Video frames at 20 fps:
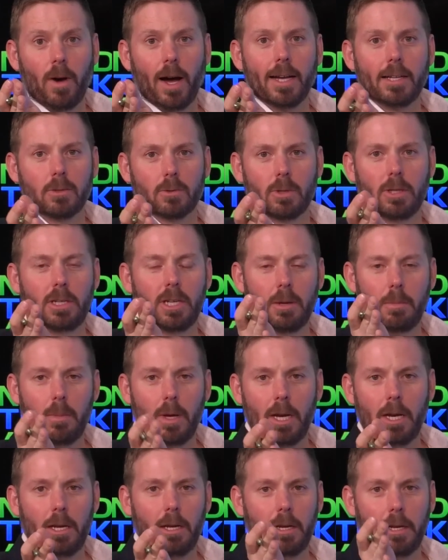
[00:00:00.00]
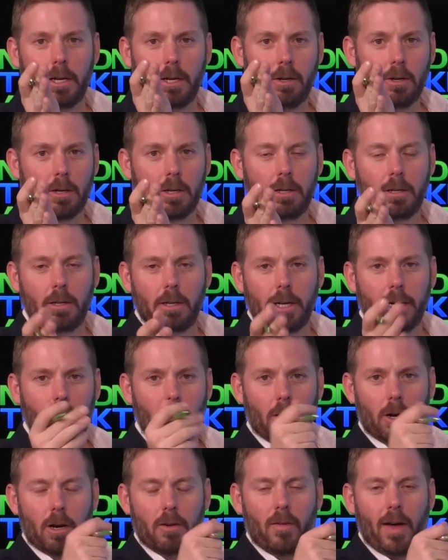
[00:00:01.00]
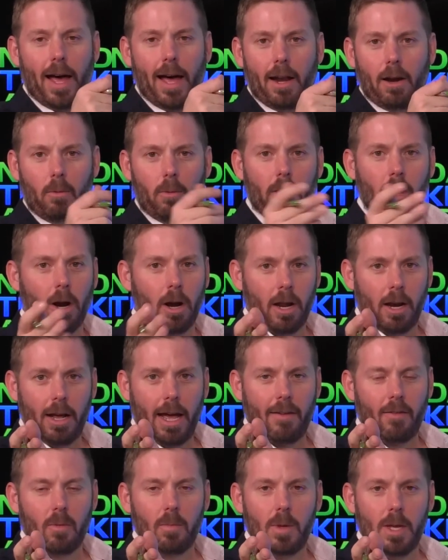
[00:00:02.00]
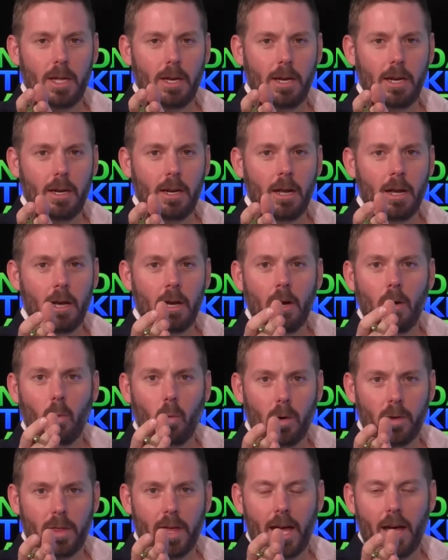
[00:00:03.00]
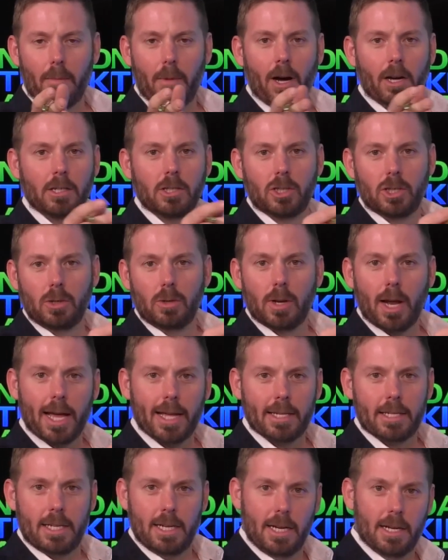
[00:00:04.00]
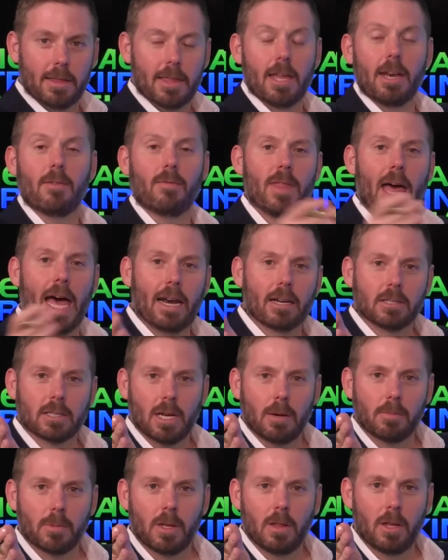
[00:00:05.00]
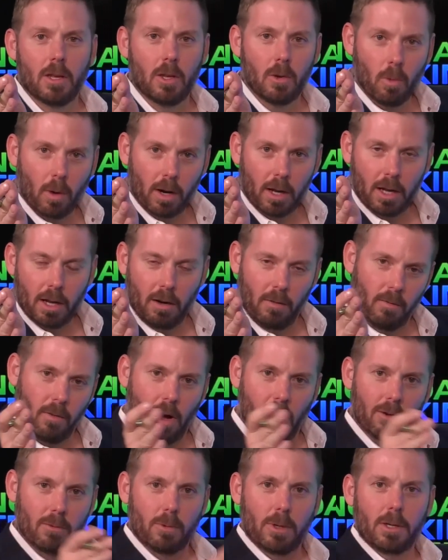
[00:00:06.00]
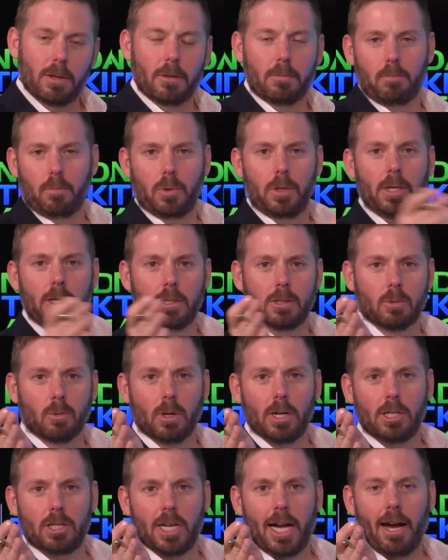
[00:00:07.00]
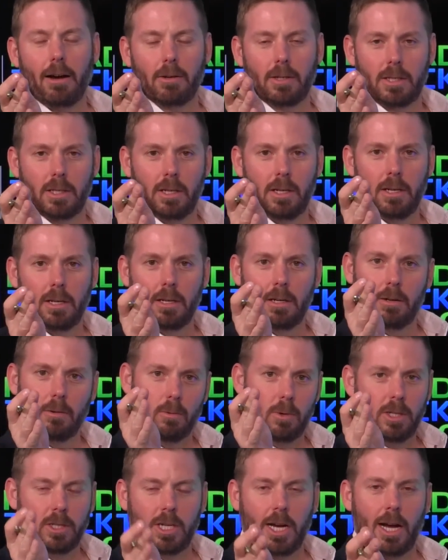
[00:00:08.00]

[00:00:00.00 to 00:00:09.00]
Advisory Committee here in Nevada. We are going to have a meeting with them on June 19th, and if that is something that you want to get involved with, please reach out to